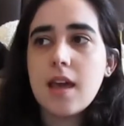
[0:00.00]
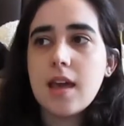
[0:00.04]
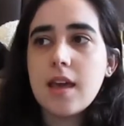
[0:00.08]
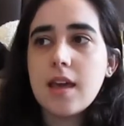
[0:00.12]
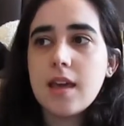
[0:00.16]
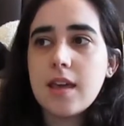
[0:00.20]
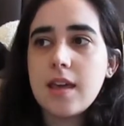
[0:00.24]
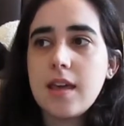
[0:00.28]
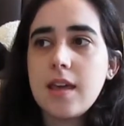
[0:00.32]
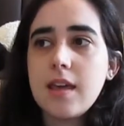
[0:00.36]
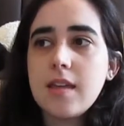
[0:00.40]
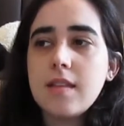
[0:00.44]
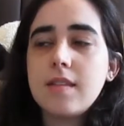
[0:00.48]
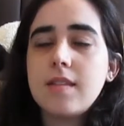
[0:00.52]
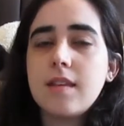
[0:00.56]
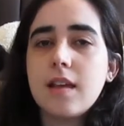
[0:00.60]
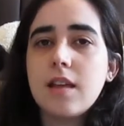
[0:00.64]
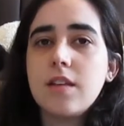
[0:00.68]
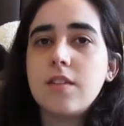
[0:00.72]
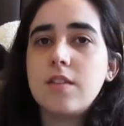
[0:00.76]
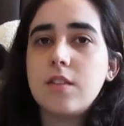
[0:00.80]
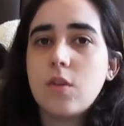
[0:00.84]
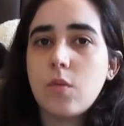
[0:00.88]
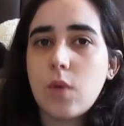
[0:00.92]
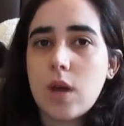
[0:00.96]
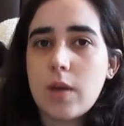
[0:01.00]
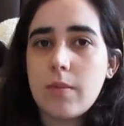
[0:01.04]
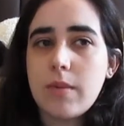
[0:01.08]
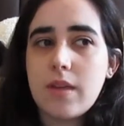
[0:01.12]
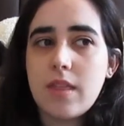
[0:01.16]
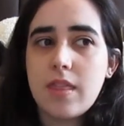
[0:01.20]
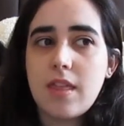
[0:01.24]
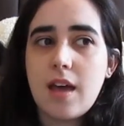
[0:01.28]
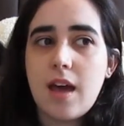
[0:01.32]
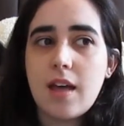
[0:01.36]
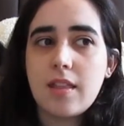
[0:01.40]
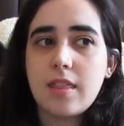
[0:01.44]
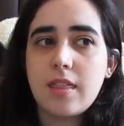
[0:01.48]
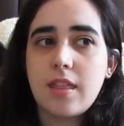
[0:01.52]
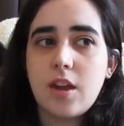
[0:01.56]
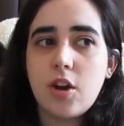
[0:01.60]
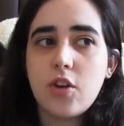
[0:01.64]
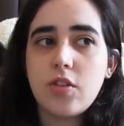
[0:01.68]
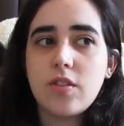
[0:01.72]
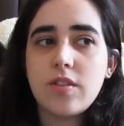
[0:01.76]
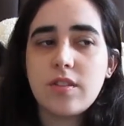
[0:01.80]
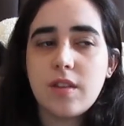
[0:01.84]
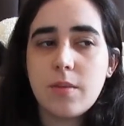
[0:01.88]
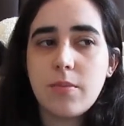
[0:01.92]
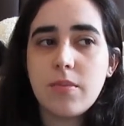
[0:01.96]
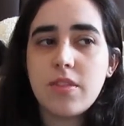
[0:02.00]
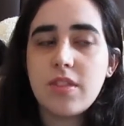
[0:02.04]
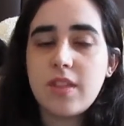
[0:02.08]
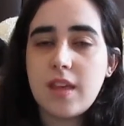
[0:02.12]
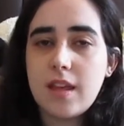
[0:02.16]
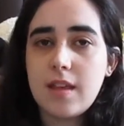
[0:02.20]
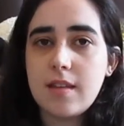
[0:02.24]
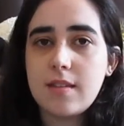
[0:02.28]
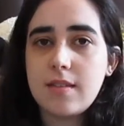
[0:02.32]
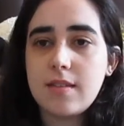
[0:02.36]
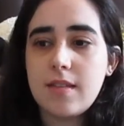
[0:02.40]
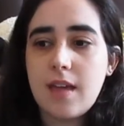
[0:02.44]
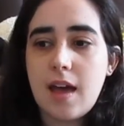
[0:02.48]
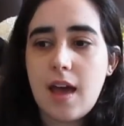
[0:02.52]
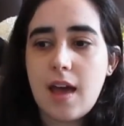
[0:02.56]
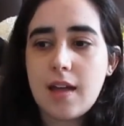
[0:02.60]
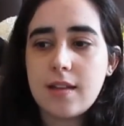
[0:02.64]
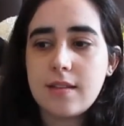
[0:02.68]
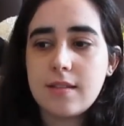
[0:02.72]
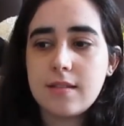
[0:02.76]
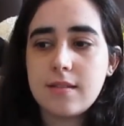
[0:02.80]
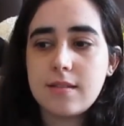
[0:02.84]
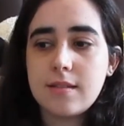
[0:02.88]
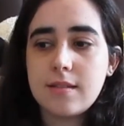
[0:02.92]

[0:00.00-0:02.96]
he tells Noemi that there are some things that